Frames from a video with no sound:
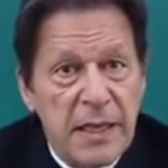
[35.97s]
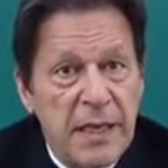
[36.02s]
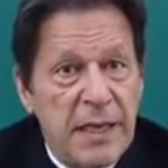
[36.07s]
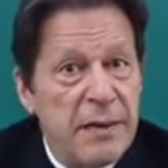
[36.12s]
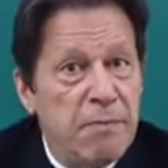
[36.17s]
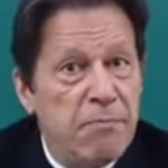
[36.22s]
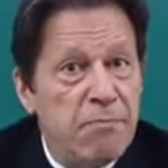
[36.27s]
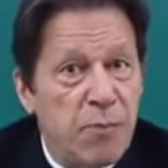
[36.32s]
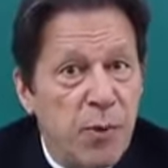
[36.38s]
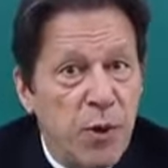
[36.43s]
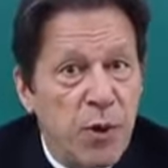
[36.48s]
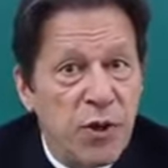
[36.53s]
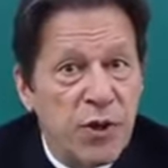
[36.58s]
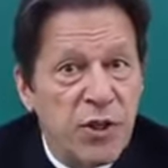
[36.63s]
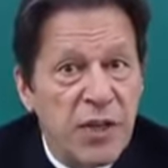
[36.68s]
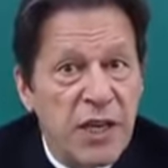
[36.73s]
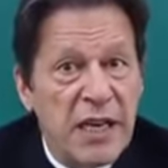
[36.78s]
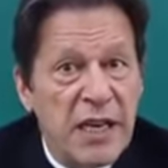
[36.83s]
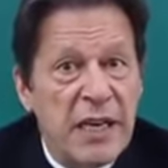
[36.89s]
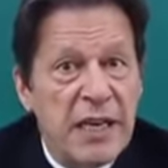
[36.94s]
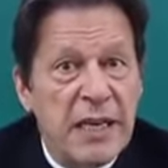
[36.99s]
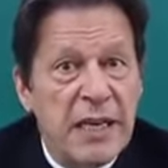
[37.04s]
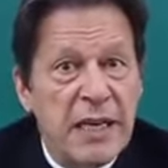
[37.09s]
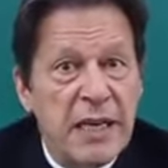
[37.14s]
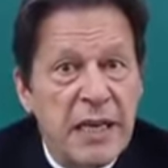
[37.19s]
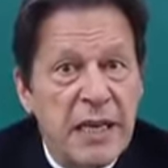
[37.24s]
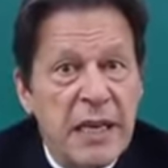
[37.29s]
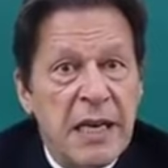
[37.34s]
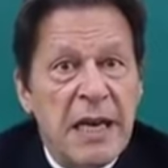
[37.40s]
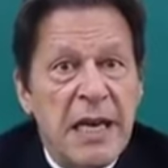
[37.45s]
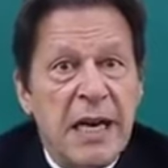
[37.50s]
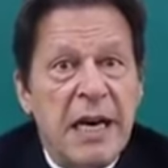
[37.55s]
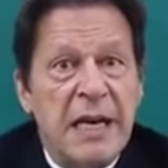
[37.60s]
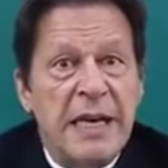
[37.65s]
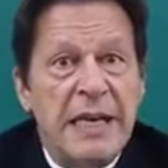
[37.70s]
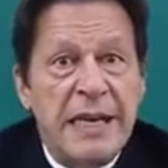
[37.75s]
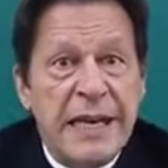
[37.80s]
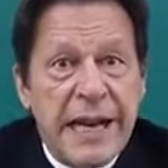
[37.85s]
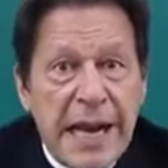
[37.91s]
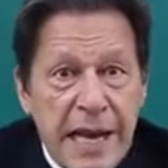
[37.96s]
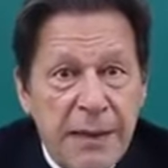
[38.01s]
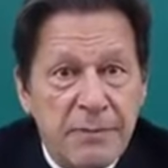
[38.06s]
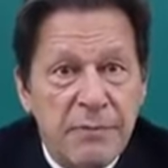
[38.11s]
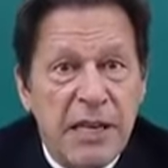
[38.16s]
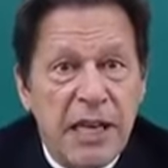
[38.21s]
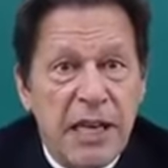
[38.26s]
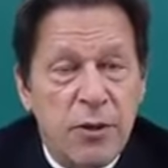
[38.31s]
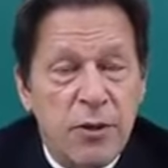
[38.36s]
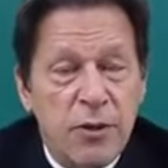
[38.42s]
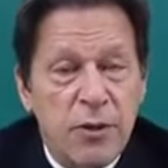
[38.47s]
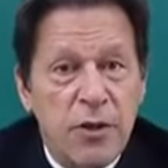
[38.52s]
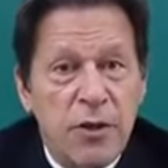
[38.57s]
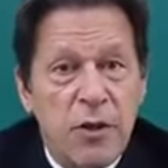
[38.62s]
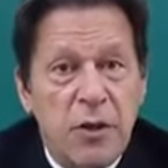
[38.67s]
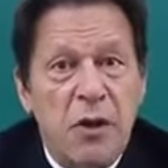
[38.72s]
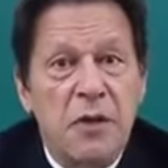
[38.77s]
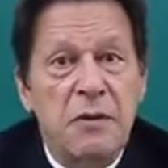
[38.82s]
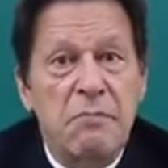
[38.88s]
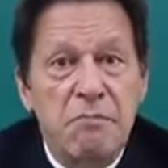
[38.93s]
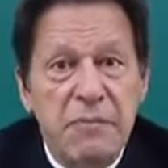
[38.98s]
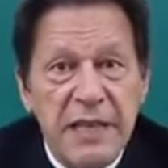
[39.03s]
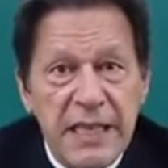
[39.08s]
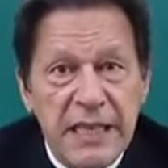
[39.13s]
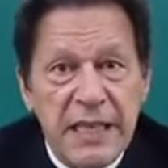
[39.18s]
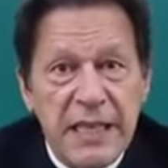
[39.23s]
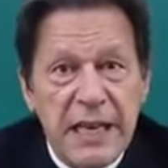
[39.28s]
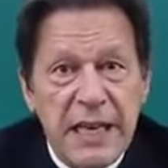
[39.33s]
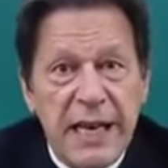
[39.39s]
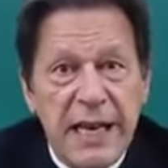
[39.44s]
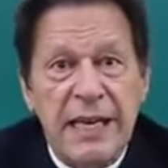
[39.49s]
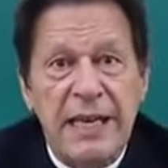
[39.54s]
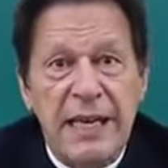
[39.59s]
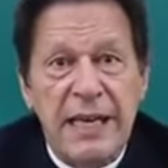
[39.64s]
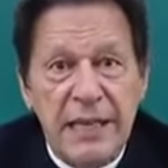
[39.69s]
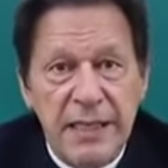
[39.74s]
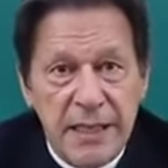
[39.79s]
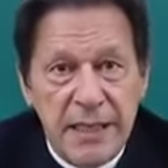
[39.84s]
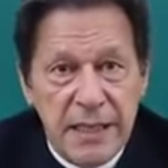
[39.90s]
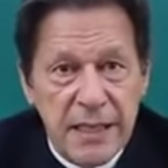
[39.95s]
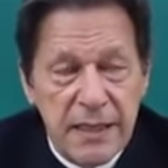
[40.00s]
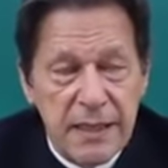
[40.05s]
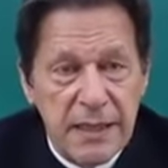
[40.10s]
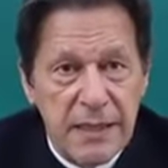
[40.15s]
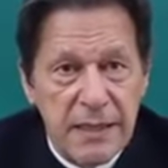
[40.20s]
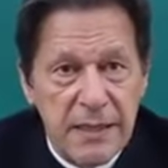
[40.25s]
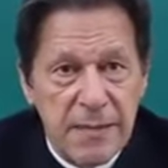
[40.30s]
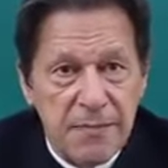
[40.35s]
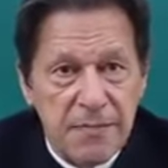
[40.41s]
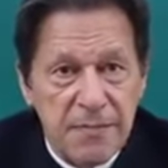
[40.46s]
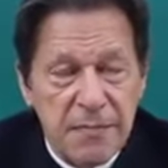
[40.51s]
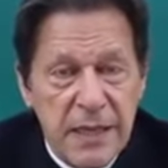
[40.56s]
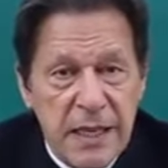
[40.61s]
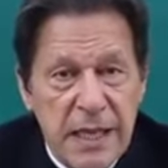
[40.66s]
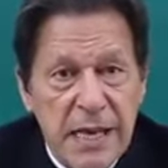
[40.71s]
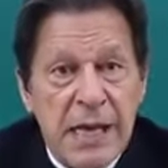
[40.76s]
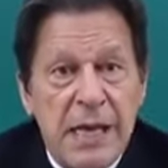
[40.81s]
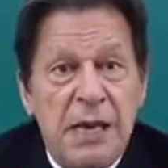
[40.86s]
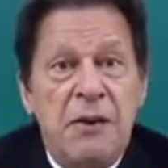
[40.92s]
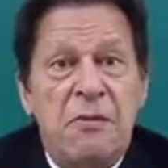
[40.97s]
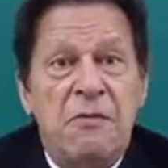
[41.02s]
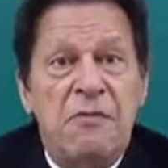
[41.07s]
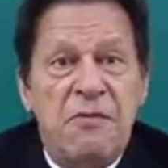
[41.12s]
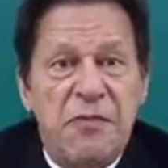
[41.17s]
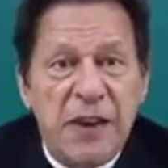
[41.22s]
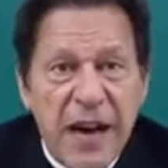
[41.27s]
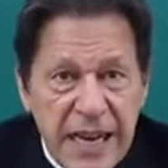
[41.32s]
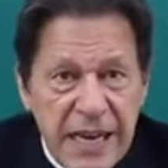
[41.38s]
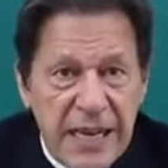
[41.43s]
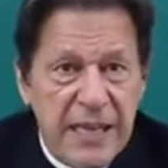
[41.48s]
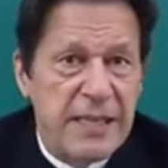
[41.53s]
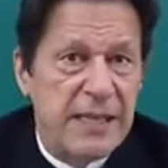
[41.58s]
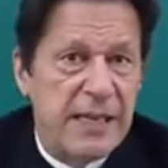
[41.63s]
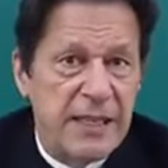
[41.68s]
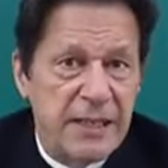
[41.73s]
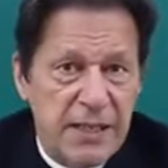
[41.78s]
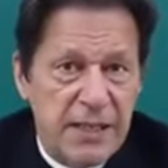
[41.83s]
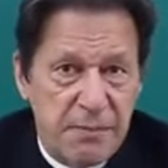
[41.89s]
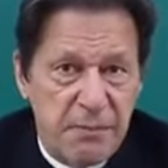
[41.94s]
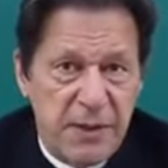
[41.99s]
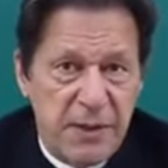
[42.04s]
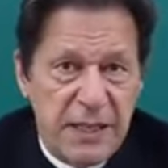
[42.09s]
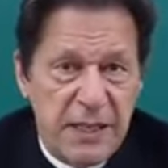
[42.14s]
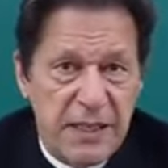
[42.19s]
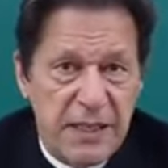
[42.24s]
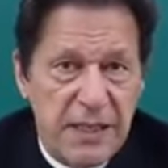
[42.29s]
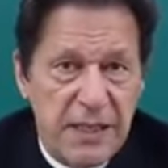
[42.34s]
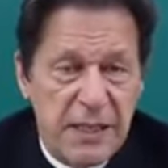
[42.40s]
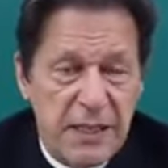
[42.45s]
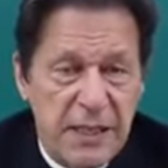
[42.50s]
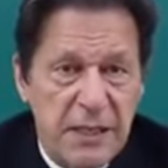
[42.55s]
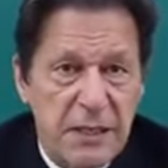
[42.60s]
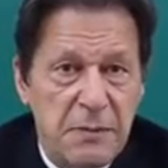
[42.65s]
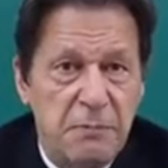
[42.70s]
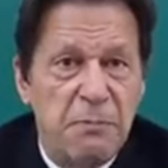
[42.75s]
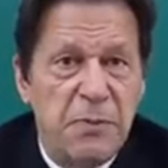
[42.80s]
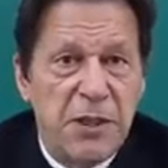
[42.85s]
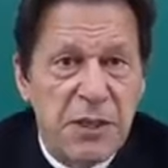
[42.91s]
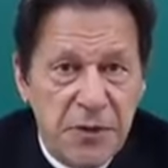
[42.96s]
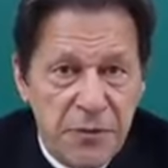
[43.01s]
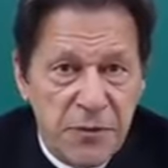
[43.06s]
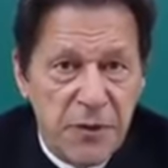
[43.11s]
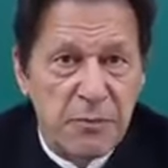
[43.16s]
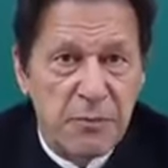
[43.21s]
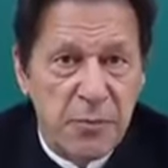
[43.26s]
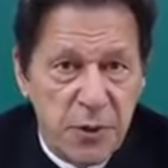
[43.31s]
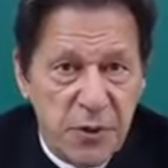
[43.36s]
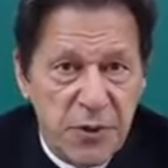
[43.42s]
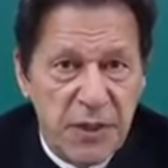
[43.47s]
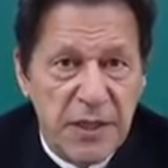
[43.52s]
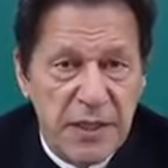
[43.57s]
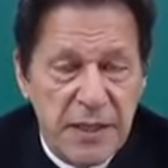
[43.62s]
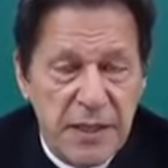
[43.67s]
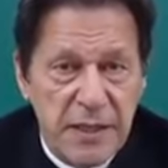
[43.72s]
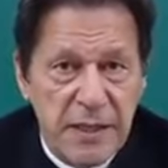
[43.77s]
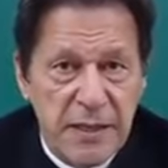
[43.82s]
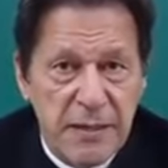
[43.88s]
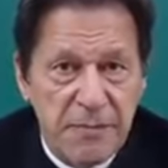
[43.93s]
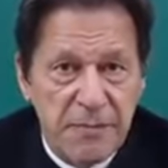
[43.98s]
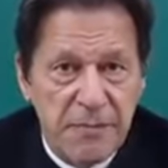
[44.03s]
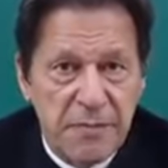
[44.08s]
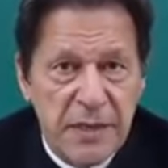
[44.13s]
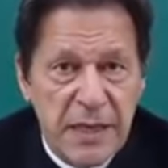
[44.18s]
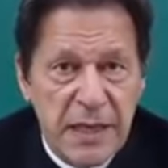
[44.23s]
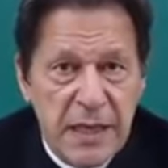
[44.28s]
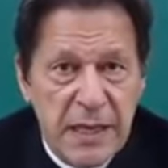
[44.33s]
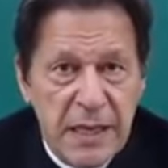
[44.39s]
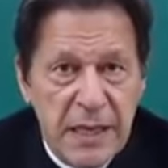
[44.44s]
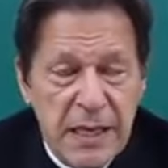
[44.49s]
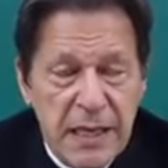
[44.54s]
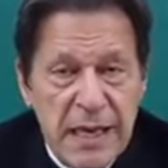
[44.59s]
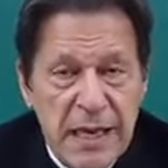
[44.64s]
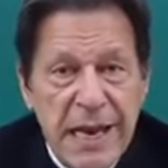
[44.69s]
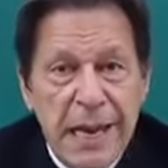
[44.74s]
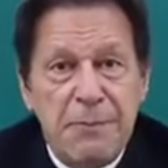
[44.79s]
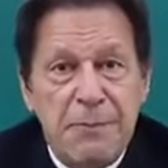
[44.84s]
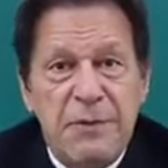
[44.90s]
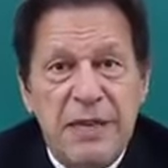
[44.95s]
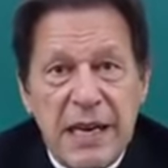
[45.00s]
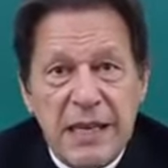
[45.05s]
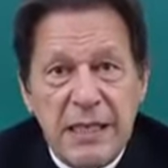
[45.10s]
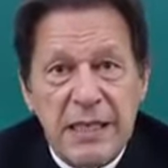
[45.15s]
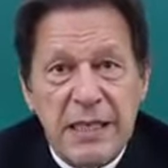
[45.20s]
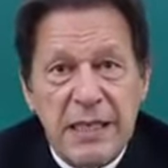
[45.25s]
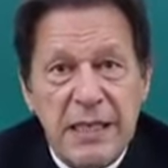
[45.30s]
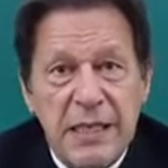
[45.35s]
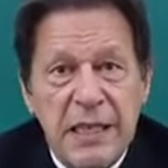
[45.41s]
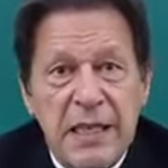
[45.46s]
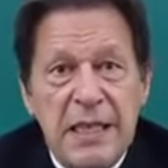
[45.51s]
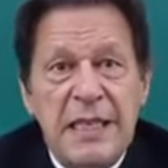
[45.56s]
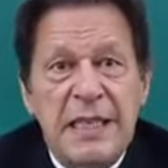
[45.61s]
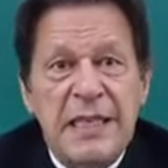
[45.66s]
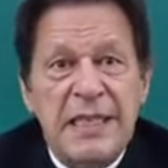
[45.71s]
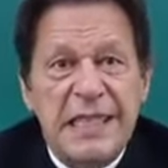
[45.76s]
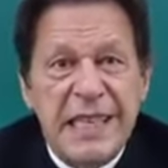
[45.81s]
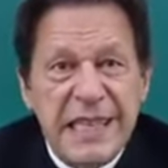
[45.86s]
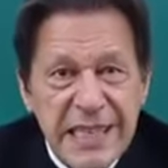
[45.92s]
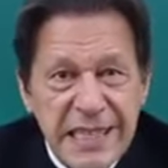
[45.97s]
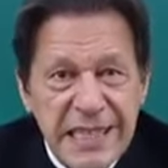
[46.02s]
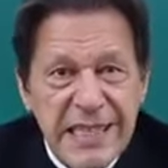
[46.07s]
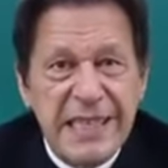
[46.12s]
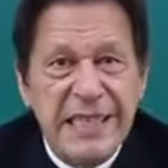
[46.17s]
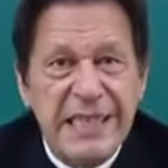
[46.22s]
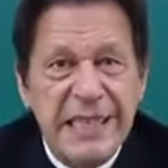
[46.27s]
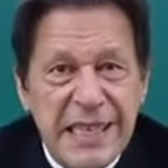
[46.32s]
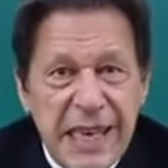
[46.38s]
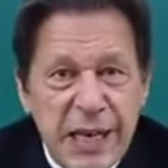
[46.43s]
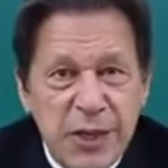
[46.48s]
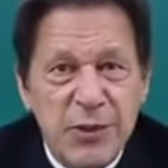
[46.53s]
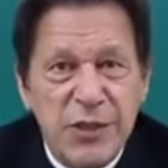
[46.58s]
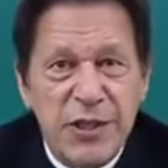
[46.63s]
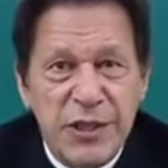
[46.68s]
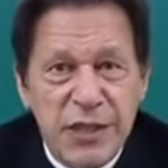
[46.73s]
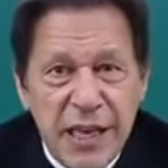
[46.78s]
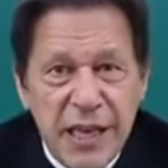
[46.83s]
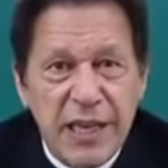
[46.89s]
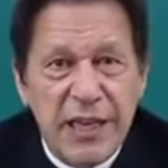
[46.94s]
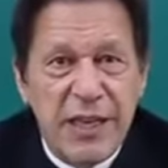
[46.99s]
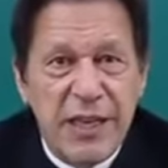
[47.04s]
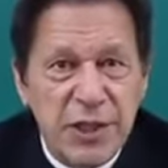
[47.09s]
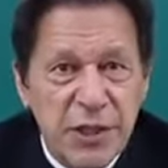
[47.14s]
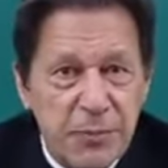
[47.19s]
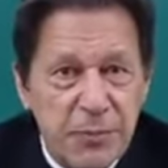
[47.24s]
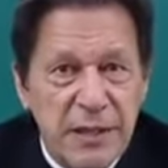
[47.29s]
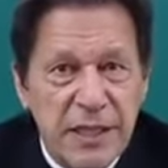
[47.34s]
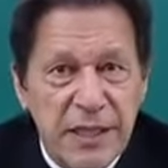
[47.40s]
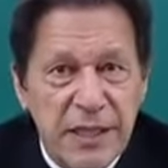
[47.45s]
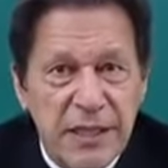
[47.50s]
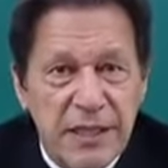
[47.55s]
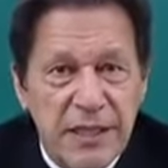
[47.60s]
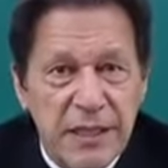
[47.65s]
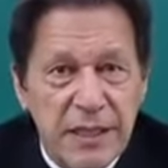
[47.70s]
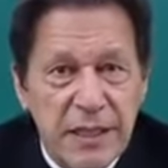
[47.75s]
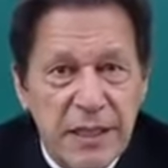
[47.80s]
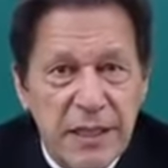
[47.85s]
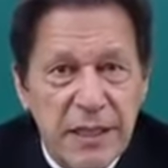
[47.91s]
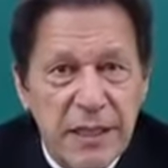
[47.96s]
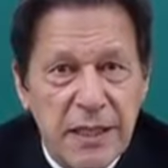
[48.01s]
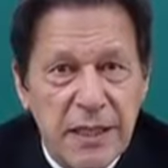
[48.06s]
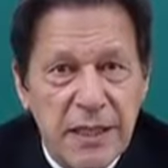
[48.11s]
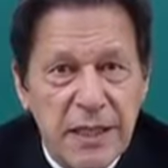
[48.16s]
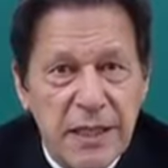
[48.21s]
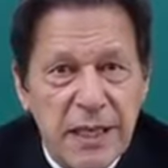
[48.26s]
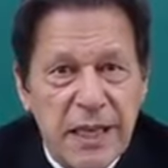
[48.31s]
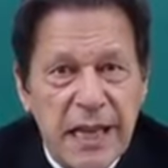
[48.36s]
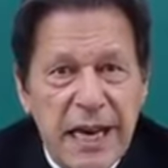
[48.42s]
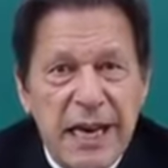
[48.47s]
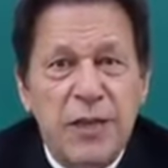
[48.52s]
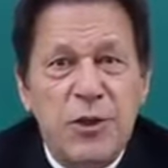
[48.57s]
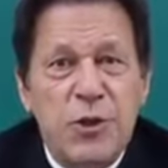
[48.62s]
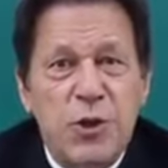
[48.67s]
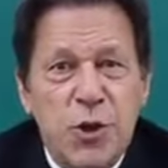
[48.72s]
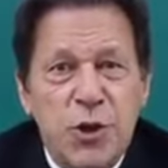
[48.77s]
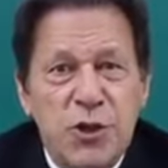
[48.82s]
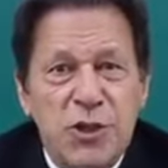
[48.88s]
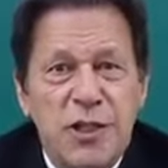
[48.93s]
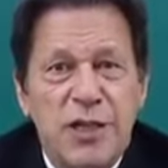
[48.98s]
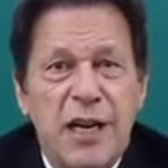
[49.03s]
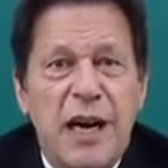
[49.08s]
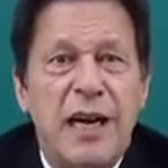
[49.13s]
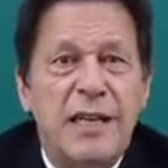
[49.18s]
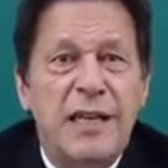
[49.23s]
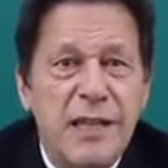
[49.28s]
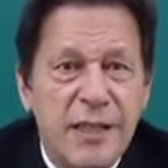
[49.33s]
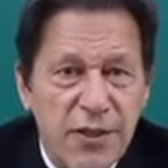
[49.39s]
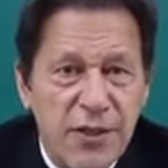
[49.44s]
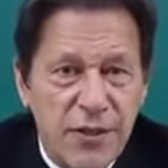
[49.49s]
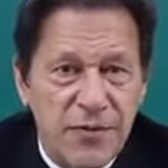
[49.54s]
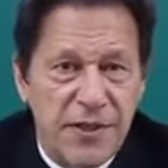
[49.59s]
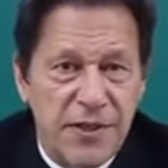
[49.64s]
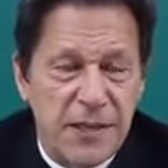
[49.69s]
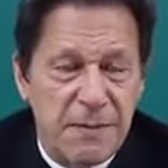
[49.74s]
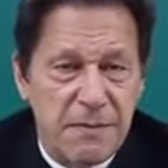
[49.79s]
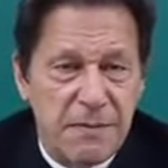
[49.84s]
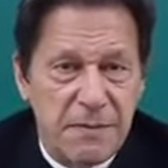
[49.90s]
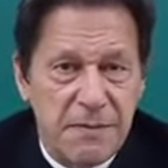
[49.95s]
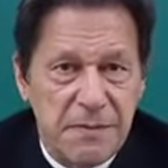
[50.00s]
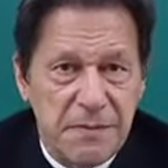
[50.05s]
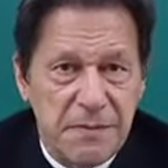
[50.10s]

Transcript: imposed a, a clampdown on media and internet, violently suppressed peaceful protest, abducted 13,000 young Kashmiris and tortured hundreds of them.